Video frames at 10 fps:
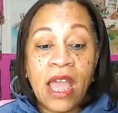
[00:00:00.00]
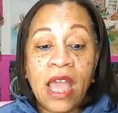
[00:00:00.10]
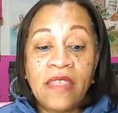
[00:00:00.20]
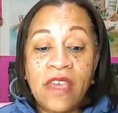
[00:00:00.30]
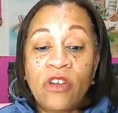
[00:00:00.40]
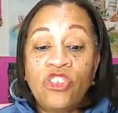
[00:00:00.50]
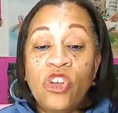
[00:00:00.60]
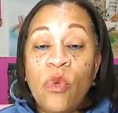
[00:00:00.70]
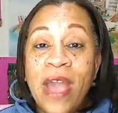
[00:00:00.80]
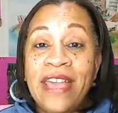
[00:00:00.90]
There are two
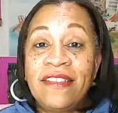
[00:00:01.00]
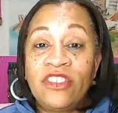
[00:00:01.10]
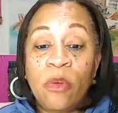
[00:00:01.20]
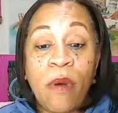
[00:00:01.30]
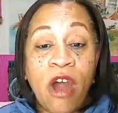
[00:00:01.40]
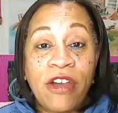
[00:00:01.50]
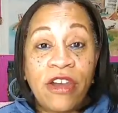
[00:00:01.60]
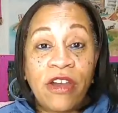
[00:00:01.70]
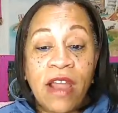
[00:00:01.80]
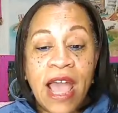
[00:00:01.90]
ways to
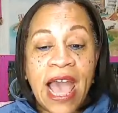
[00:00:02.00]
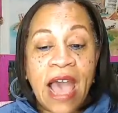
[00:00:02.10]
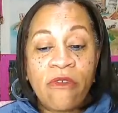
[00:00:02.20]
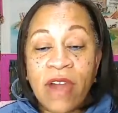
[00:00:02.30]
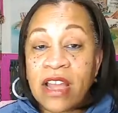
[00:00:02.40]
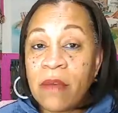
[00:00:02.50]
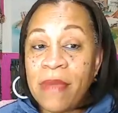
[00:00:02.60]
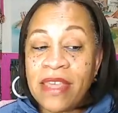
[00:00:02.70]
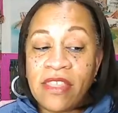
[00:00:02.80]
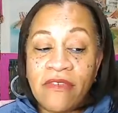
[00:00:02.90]
partner. I
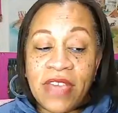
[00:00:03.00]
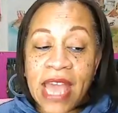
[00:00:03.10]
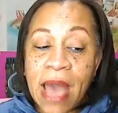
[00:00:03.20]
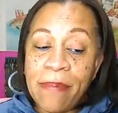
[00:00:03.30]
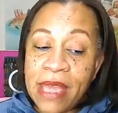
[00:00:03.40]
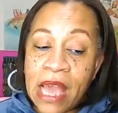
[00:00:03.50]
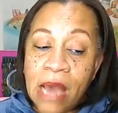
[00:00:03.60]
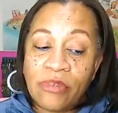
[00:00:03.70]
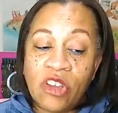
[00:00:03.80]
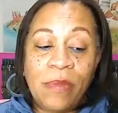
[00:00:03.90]
recommend the VIP
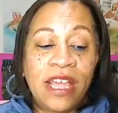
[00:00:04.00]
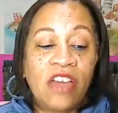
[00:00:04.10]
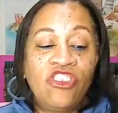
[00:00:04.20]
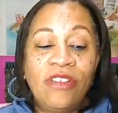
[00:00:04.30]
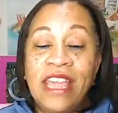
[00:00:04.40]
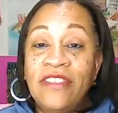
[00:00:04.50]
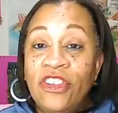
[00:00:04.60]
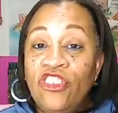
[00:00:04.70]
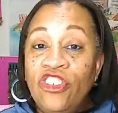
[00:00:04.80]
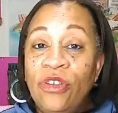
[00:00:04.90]
option because you get to
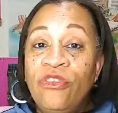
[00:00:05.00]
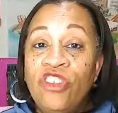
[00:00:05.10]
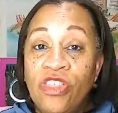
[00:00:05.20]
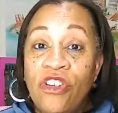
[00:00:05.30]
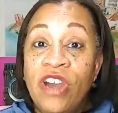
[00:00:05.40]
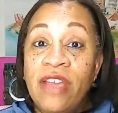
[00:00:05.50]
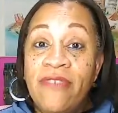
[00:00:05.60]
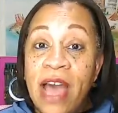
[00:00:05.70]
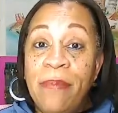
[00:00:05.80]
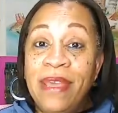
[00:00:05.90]
choose your
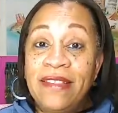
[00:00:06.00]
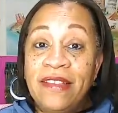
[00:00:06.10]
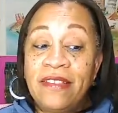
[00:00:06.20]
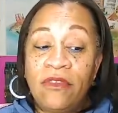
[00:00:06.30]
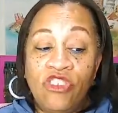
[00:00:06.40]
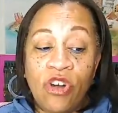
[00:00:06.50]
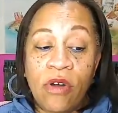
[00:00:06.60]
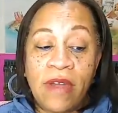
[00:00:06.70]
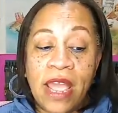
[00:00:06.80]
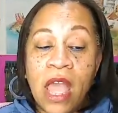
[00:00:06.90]
35 pieces of
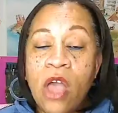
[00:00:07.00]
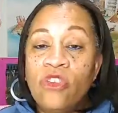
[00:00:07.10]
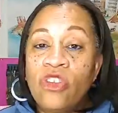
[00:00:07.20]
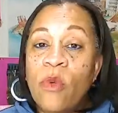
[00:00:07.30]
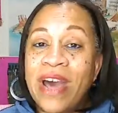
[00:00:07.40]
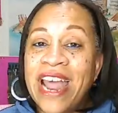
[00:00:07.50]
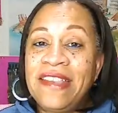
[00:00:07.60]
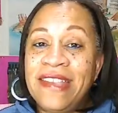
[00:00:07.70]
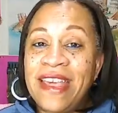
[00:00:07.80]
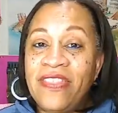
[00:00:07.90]
jewelry. So what I
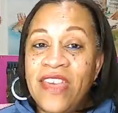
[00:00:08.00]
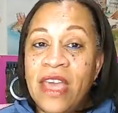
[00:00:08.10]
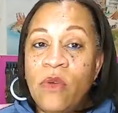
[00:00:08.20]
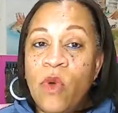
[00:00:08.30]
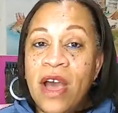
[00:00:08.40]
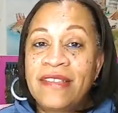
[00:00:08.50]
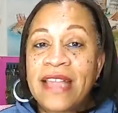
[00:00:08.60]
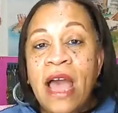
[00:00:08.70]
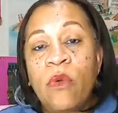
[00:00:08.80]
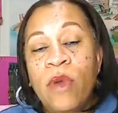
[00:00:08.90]
did then was
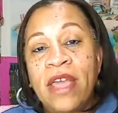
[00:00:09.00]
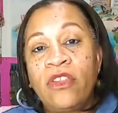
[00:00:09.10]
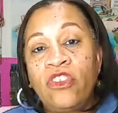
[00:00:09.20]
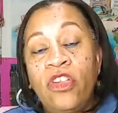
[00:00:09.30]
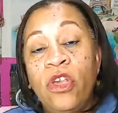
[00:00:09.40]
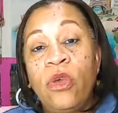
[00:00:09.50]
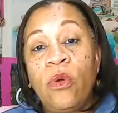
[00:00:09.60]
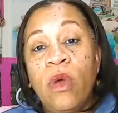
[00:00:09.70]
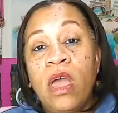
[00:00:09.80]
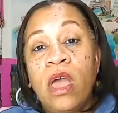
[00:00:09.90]
I went to
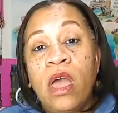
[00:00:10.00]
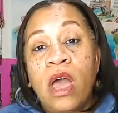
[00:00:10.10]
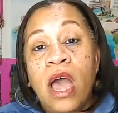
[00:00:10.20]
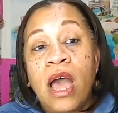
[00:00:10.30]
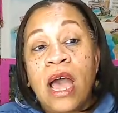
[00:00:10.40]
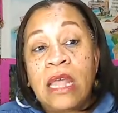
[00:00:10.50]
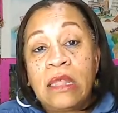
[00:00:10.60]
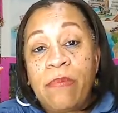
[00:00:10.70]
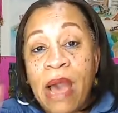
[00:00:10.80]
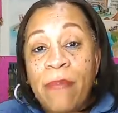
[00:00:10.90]
our
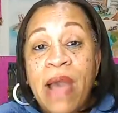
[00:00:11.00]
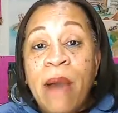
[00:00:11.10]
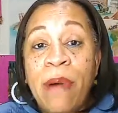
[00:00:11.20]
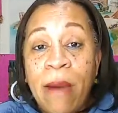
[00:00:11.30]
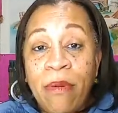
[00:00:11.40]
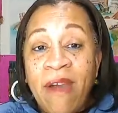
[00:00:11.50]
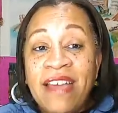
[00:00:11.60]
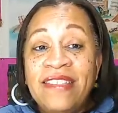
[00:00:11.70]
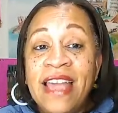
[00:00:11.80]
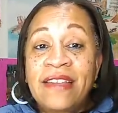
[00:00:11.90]

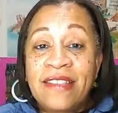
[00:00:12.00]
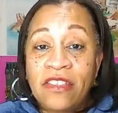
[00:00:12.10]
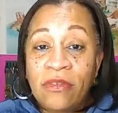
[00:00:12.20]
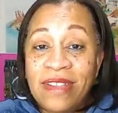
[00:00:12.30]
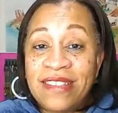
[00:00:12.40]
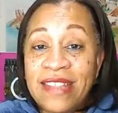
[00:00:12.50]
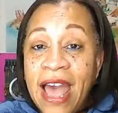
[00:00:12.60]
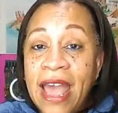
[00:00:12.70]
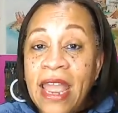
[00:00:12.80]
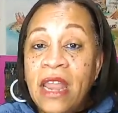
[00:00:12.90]
Paparazzi Accessories
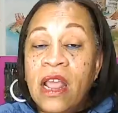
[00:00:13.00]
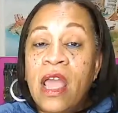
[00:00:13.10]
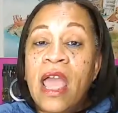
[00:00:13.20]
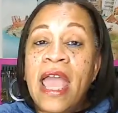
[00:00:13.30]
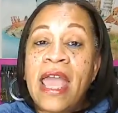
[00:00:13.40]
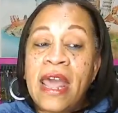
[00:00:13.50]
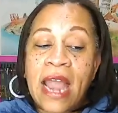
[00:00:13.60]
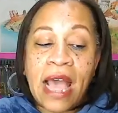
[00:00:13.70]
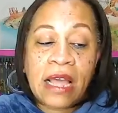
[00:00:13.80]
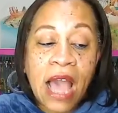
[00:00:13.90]
site, and
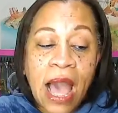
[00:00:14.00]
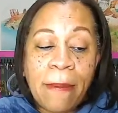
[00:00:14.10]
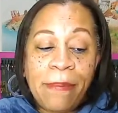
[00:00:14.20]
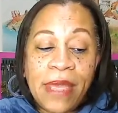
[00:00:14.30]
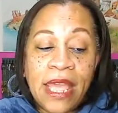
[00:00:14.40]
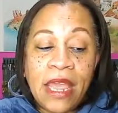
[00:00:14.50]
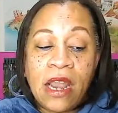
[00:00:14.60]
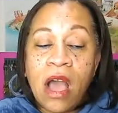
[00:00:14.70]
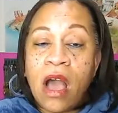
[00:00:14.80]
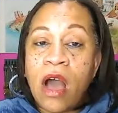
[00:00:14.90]
I copied
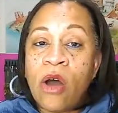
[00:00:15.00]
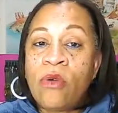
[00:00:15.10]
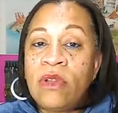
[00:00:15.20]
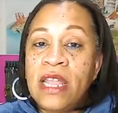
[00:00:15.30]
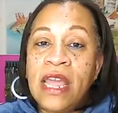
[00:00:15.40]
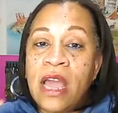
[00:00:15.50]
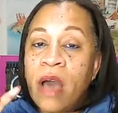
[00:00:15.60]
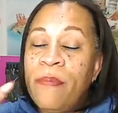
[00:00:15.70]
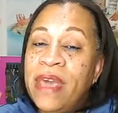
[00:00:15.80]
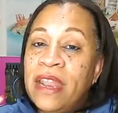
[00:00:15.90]
only a
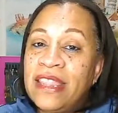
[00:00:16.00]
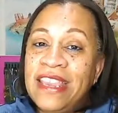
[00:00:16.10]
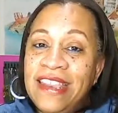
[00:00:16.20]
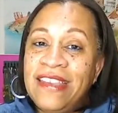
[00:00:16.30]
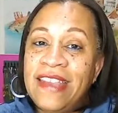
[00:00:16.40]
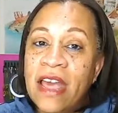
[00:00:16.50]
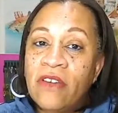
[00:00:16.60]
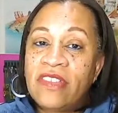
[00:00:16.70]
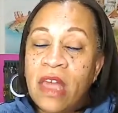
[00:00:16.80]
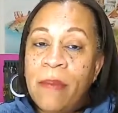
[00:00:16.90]
bit of the
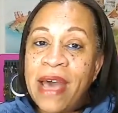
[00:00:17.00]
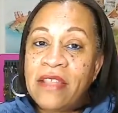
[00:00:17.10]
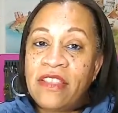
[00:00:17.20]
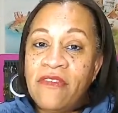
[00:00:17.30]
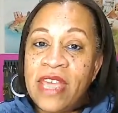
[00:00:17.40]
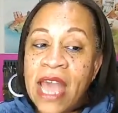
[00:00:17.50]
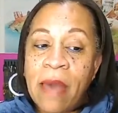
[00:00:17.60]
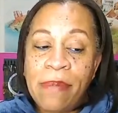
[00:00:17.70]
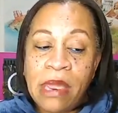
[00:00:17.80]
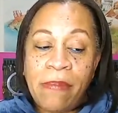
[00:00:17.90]
details about the
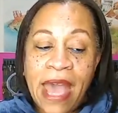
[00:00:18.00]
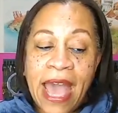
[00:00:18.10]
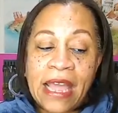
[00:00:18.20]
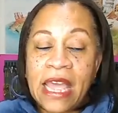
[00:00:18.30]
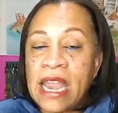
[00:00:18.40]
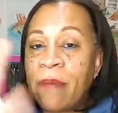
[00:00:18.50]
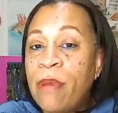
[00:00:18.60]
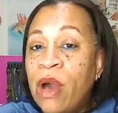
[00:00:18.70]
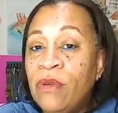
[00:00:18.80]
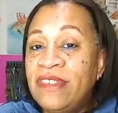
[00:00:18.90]
VIP pack, and I
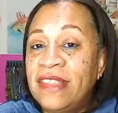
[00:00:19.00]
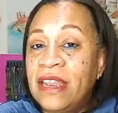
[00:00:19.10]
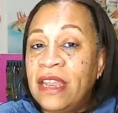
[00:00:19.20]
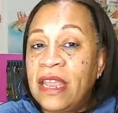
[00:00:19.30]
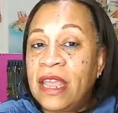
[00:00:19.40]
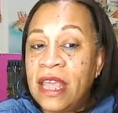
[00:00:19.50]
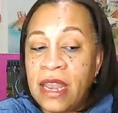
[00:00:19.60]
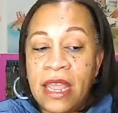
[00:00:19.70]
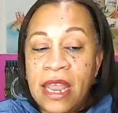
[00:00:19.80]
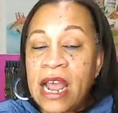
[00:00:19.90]
posted it
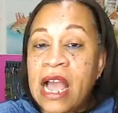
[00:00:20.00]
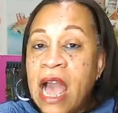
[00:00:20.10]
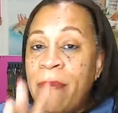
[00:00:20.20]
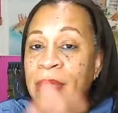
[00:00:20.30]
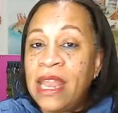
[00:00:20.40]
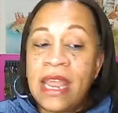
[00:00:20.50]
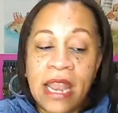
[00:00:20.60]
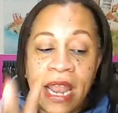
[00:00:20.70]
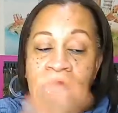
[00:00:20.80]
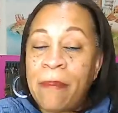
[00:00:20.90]
in. I copied it
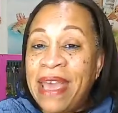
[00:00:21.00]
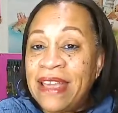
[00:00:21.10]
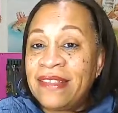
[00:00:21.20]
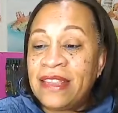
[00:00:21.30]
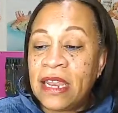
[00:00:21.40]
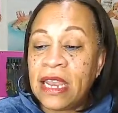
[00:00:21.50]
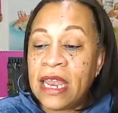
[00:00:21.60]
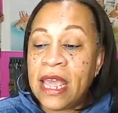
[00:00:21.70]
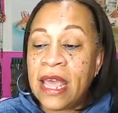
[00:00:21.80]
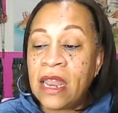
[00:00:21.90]
and I pasted it
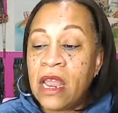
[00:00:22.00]
in.